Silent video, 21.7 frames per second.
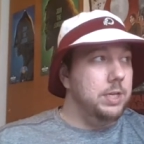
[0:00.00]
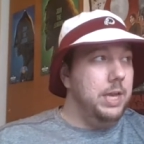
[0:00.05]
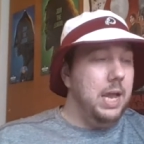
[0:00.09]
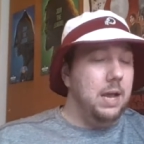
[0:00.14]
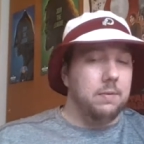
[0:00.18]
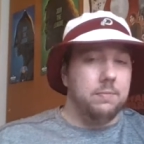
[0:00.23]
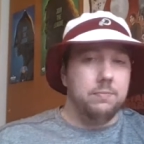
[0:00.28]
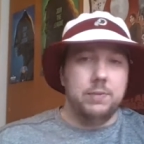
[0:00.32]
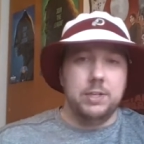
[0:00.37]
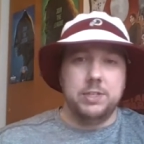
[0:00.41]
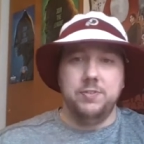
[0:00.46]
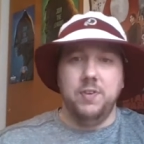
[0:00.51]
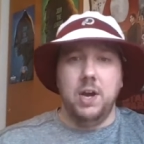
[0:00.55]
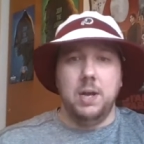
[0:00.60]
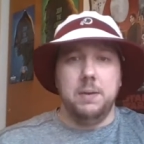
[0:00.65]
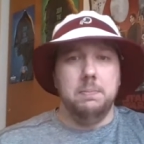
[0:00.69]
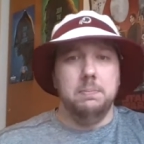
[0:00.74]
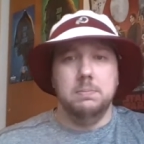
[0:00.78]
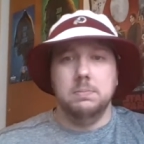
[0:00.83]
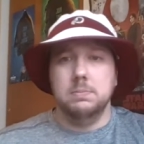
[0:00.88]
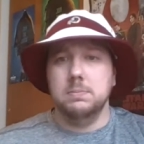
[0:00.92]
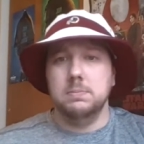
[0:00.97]
Yeah, that's
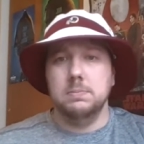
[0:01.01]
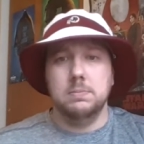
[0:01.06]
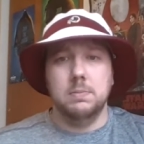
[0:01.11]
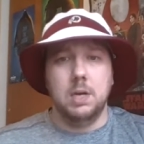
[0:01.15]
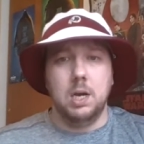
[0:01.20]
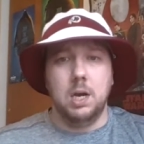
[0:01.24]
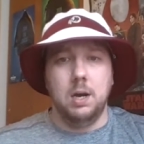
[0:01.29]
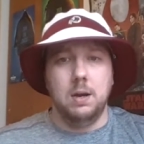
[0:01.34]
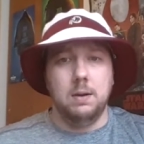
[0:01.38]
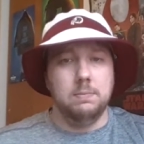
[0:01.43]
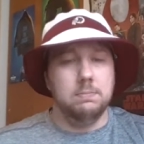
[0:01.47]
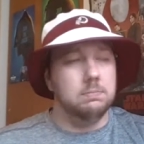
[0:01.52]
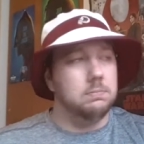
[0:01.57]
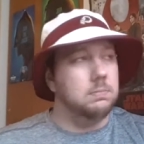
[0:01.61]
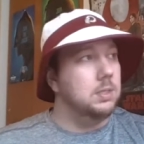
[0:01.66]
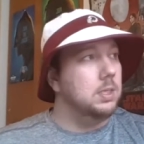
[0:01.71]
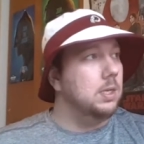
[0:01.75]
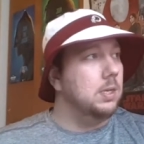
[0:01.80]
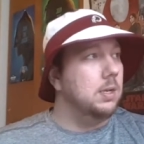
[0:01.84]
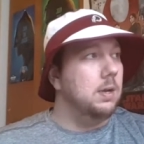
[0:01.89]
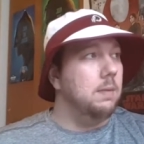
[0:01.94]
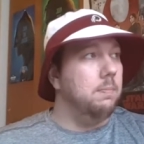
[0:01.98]
fine.
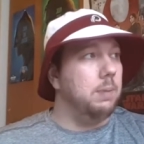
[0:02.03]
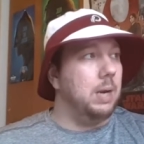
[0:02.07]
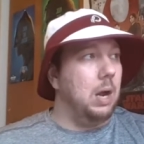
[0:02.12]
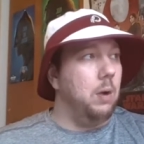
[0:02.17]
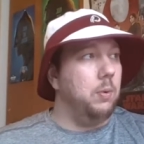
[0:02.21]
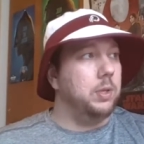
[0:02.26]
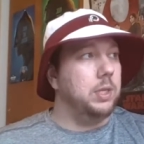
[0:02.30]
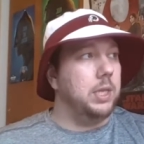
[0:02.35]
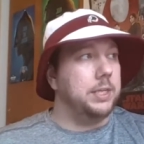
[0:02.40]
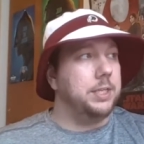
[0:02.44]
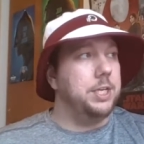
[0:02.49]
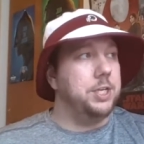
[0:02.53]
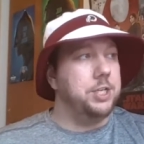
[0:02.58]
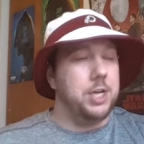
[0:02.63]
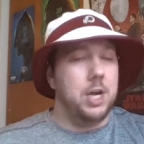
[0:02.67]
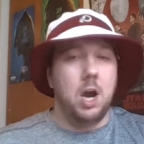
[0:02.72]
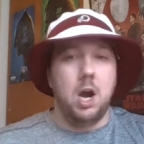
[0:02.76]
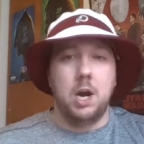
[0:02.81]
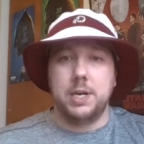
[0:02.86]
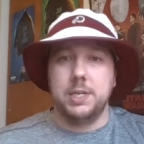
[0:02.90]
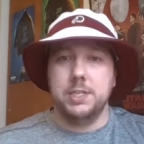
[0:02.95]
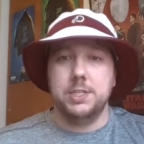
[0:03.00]
But I would like
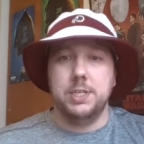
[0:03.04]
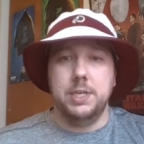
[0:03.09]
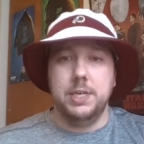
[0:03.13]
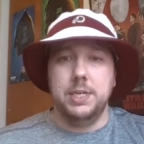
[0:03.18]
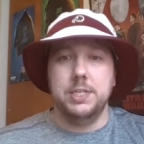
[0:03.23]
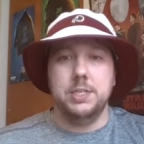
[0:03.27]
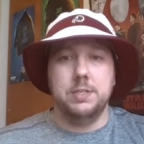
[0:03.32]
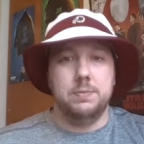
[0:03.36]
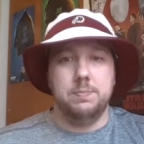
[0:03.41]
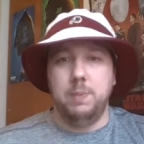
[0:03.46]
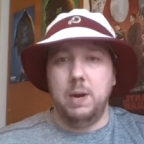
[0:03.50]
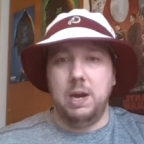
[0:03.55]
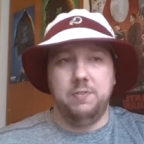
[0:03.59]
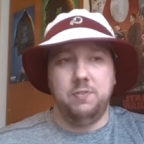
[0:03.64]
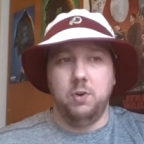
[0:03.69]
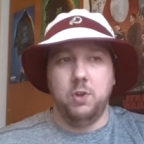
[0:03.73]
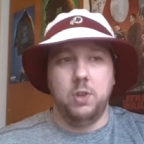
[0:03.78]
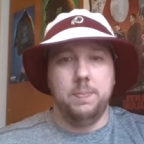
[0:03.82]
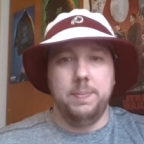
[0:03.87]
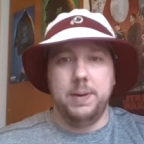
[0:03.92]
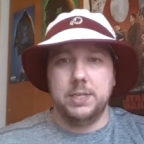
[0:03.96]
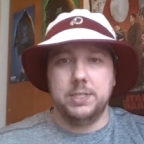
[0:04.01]
T.J. Hawkinson. He's by
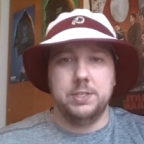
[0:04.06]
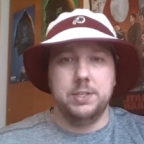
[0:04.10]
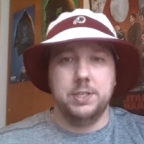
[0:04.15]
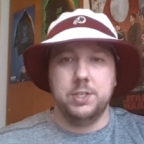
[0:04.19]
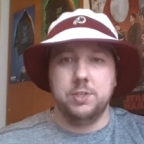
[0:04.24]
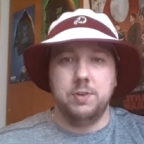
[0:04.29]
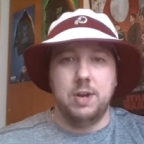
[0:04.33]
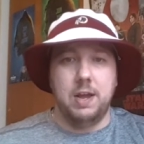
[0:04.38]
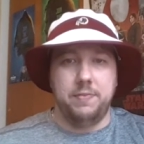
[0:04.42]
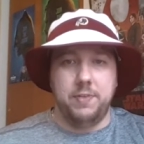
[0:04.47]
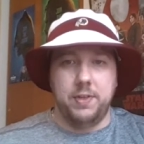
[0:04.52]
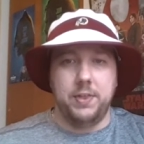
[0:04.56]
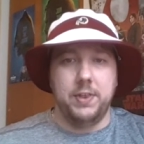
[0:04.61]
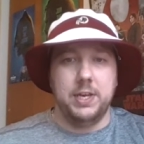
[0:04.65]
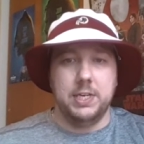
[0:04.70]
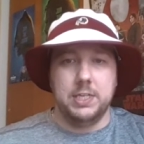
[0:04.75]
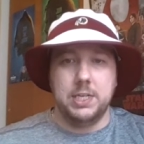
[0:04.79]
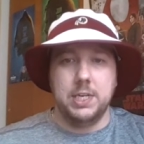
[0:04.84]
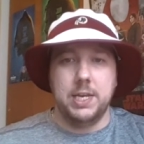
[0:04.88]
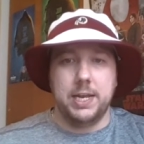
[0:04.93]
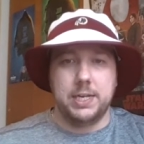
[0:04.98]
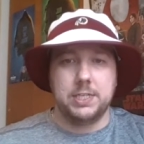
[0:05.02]
far the best in this draft. I
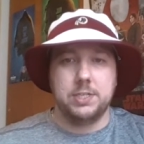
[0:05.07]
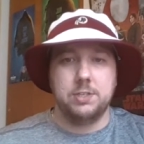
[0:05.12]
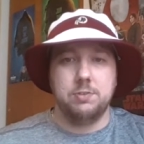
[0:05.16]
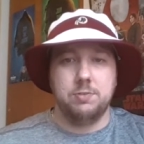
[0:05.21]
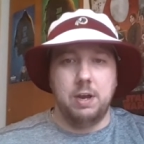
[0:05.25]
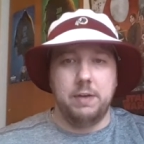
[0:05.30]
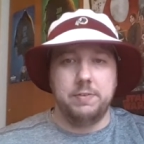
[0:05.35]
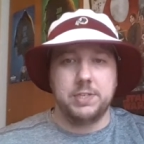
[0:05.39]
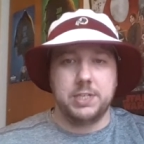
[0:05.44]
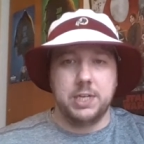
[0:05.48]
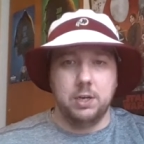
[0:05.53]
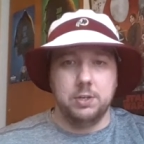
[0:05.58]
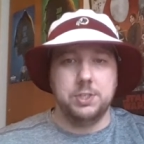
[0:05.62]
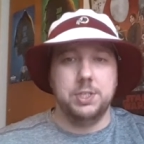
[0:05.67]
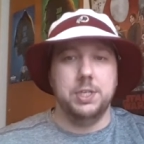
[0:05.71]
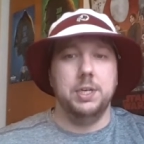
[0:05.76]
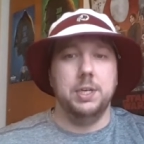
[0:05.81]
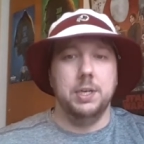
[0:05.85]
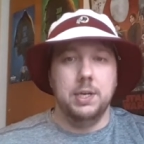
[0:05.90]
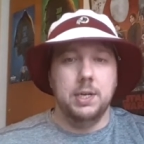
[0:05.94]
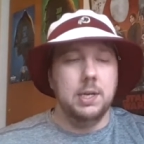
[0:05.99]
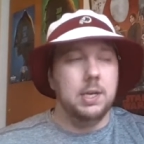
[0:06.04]
think he's the next Travis
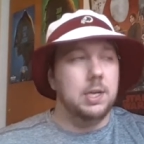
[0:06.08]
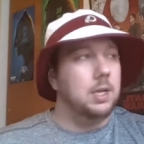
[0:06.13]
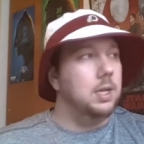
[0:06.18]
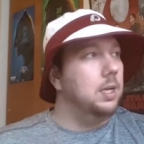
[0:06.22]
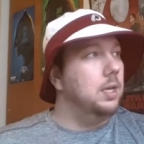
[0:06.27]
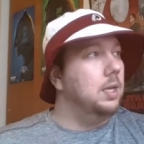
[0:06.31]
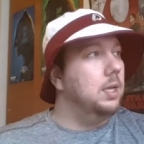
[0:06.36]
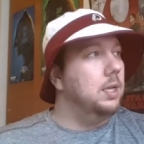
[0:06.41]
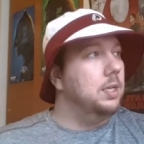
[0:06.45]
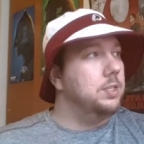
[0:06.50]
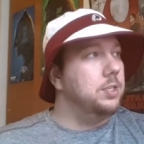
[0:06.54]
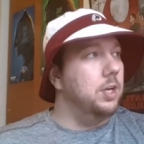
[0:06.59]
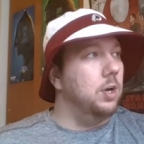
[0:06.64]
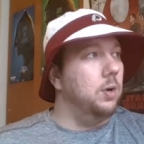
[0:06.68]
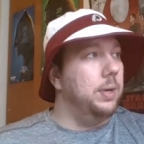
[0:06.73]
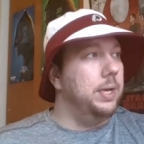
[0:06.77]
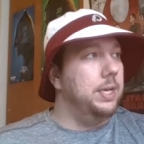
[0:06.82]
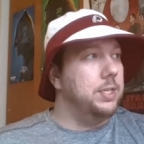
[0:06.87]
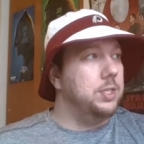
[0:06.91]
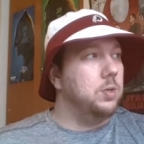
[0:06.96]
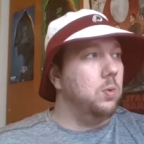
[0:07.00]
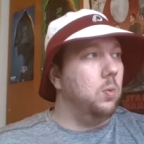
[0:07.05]
Kelce.
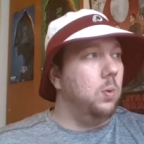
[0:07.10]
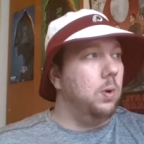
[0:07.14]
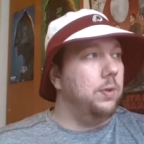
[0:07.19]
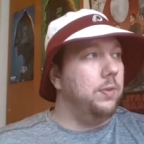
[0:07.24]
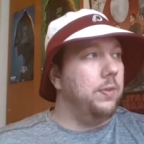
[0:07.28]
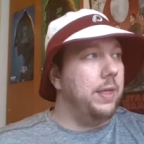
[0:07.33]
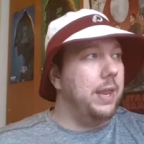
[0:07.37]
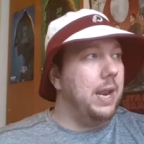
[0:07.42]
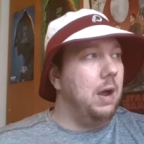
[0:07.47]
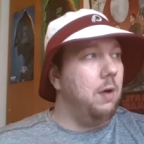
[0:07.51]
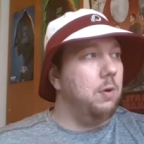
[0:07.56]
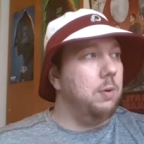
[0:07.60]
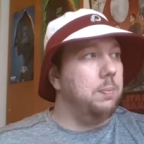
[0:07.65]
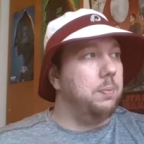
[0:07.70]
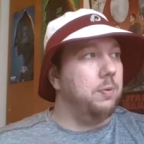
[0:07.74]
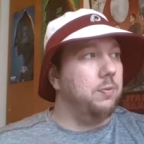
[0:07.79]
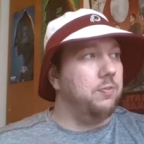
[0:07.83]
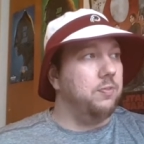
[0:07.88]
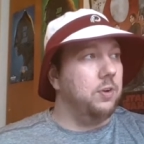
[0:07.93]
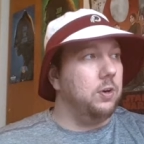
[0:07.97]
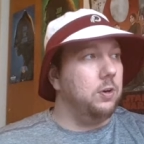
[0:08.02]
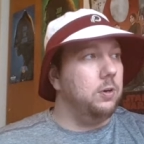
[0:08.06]
So he's the one that I would
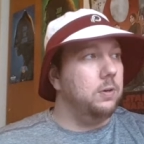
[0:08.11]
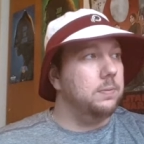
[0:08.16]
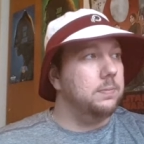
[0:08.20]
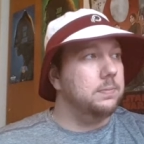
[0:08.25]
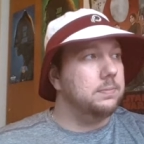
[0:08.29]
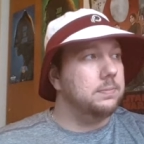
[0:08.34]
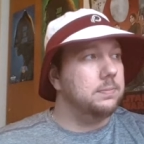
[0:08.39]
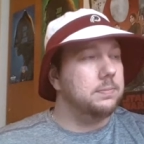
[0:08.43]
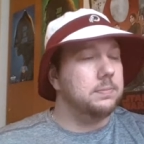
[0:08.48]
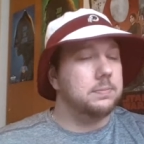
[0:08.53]
prefer.